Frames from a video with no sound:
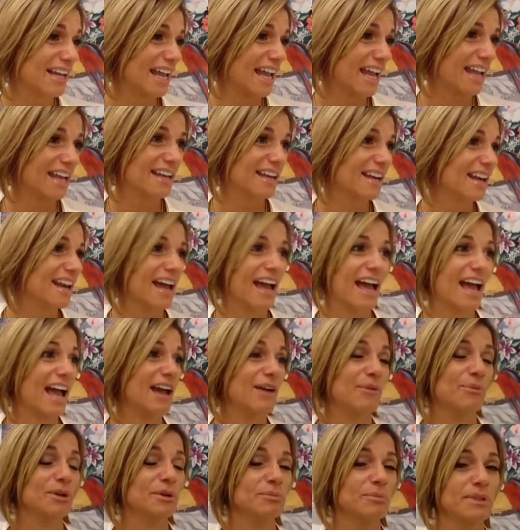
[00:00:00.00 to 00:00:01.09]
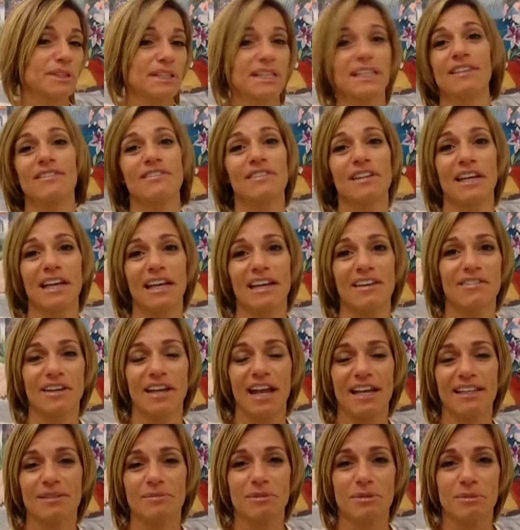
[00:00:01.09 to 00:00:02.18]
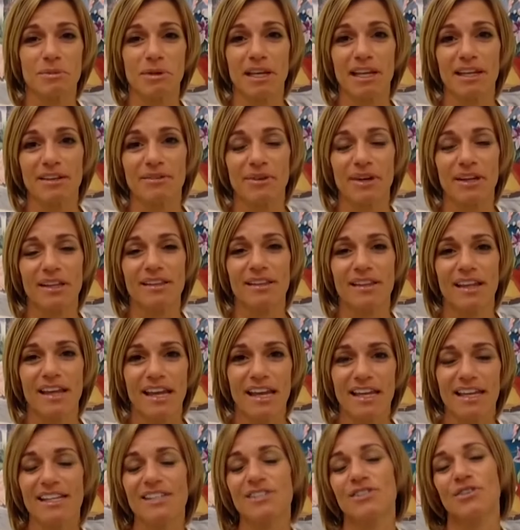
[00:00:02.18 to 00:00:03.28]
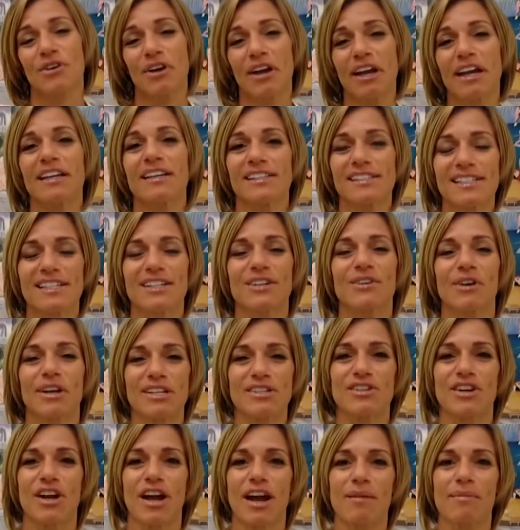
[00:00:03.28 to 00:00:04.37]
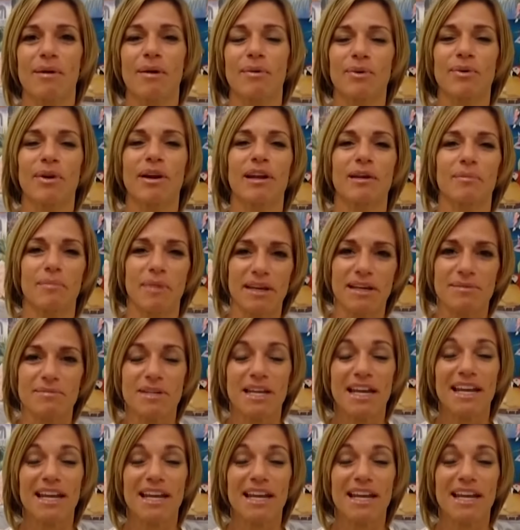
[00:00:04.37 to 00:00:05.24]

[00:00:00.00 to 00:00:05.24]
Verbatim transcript: again, I wouldn't believe that I even had them to begin with. He's great. He did a great job. I would recommend him to